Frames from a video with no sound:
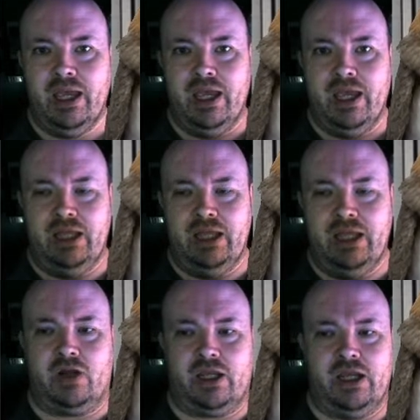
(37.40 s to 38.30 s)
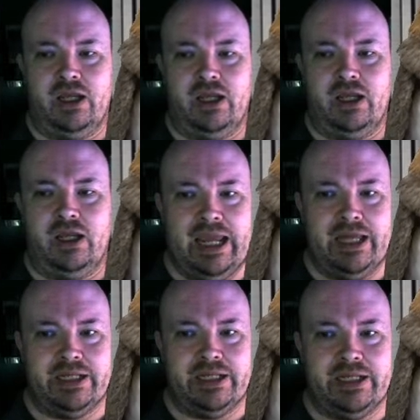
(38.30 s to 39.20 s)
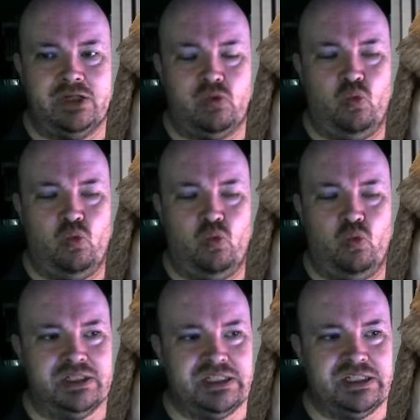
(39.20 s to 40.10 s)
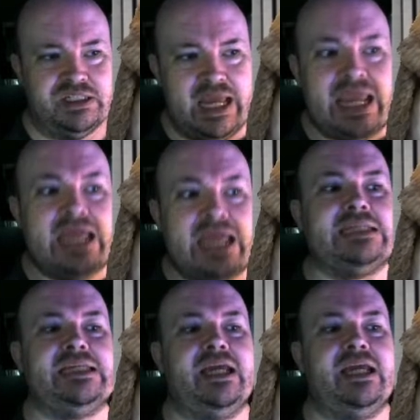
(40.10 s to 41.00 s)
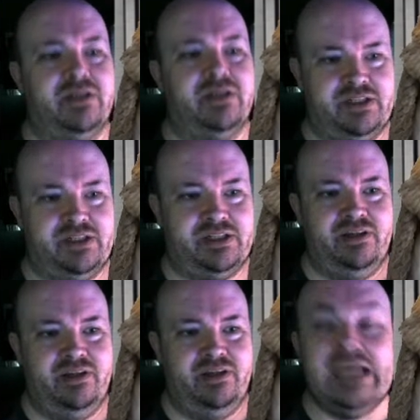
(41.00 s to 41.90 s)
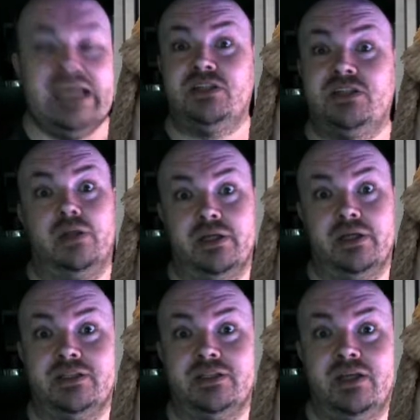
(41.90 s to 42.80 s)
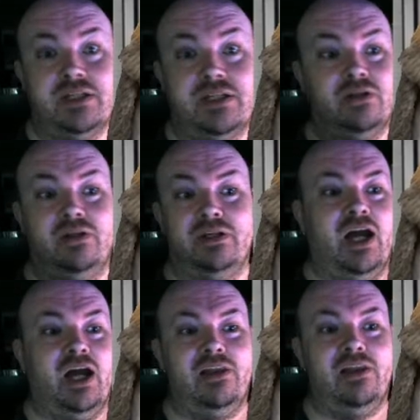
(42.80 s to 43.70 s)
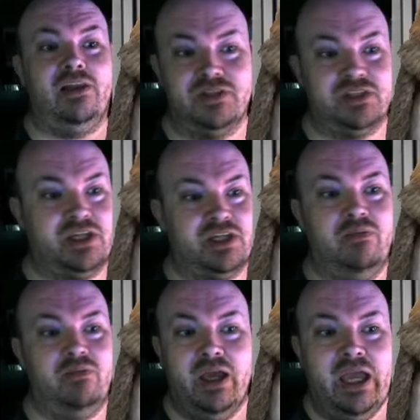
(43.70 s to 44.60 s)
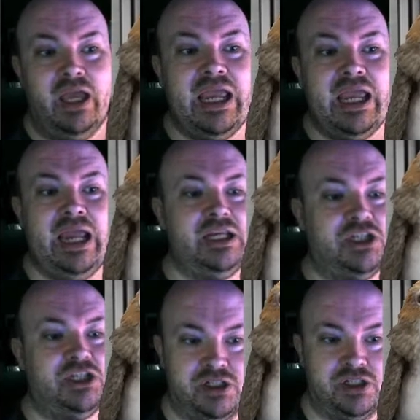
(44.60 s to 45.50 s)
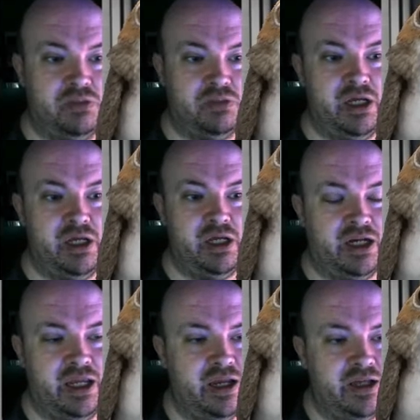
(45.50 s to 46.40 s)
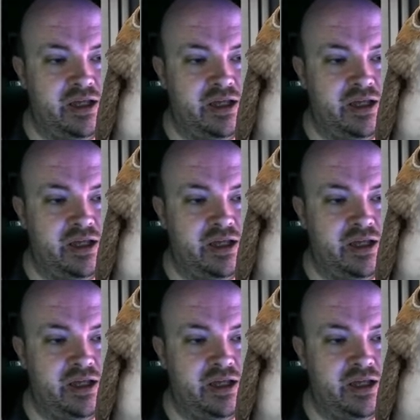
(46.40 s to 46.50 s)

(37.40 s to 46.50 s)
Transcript: in the arcade, and it was intense. It still is. It still is. I love this game. Any chance to play it that I get.